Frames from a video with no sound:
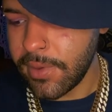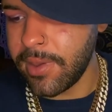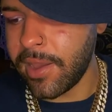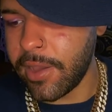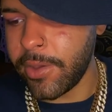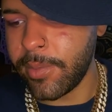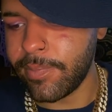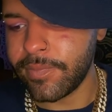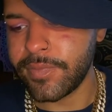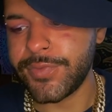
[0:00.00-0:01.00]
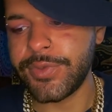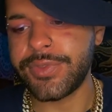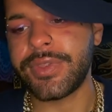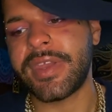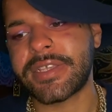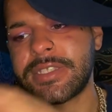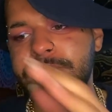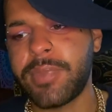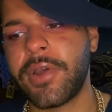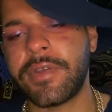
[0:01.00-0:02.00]
the
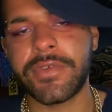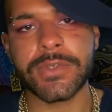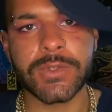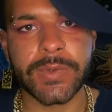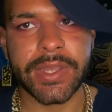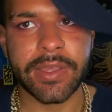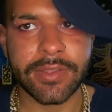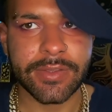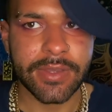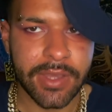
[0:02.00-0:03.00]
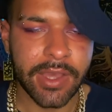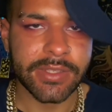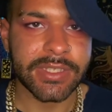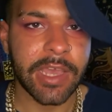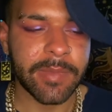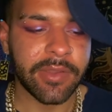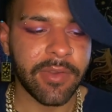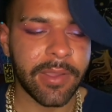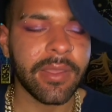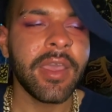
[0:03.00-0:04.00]
next part of your story is coming,
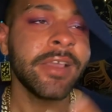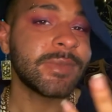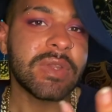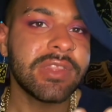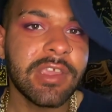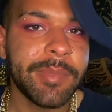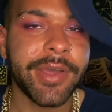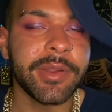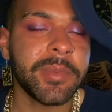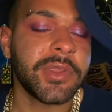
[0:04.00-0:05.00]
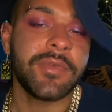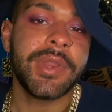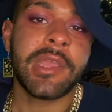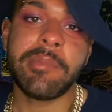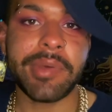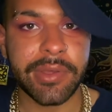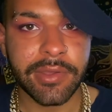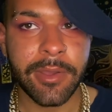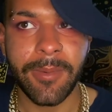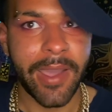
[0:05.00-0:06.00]
right? So when you think about it, when you're reading a
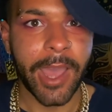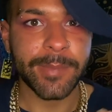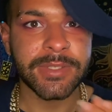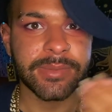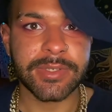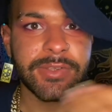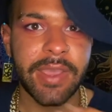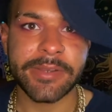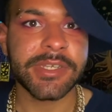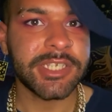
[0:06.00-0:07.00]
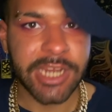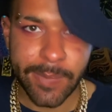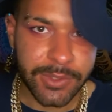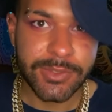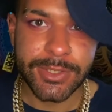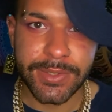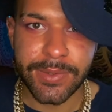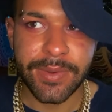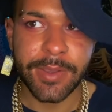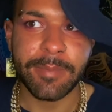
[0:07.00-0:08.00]
book, what happens when you end chapter
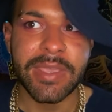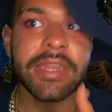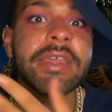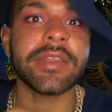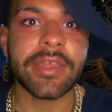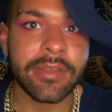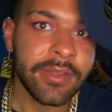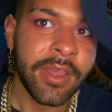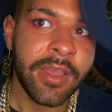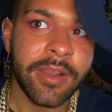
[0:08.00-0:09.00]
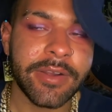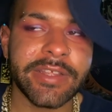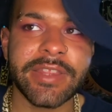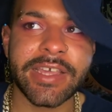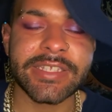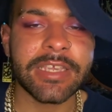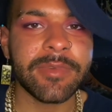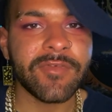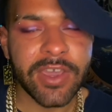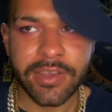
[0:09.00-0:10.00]
2? Immediately, in that same
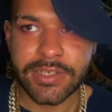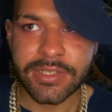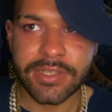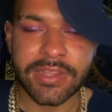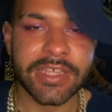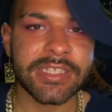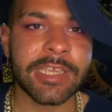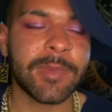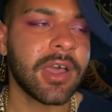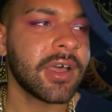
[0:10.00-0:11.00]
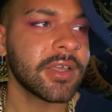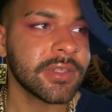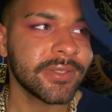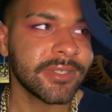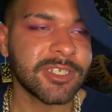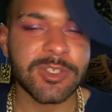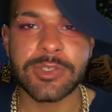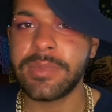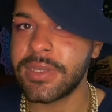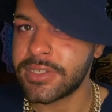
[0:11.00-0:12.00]
effect, in that same cause,
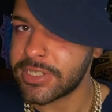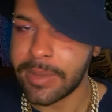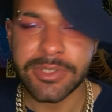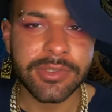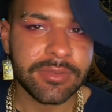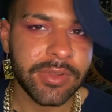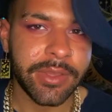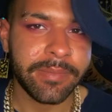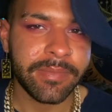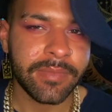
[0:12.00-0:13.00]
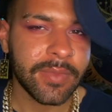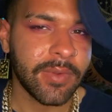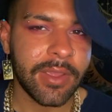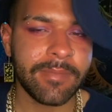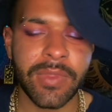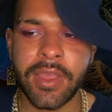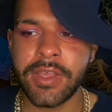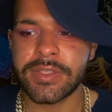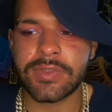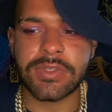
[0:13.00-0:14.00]
you begin chapter 3, right?
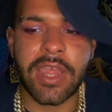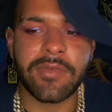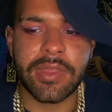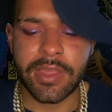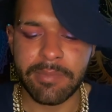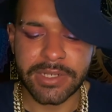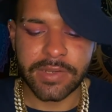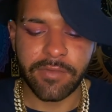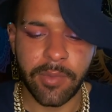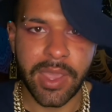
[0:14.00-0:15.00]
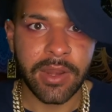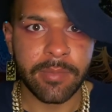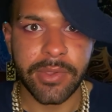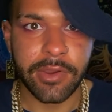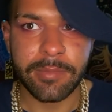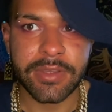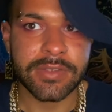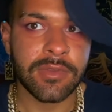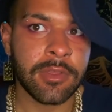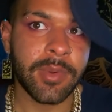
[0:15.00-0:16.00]
So there's not really much of a waiting period,
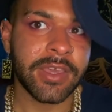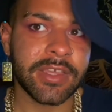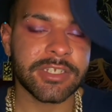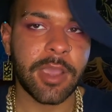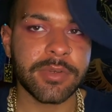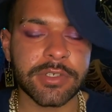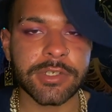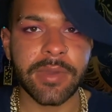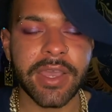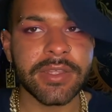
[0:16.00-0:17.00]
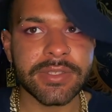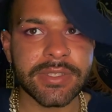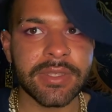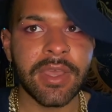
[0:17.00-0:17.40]
because the only way that chapter 2 ends,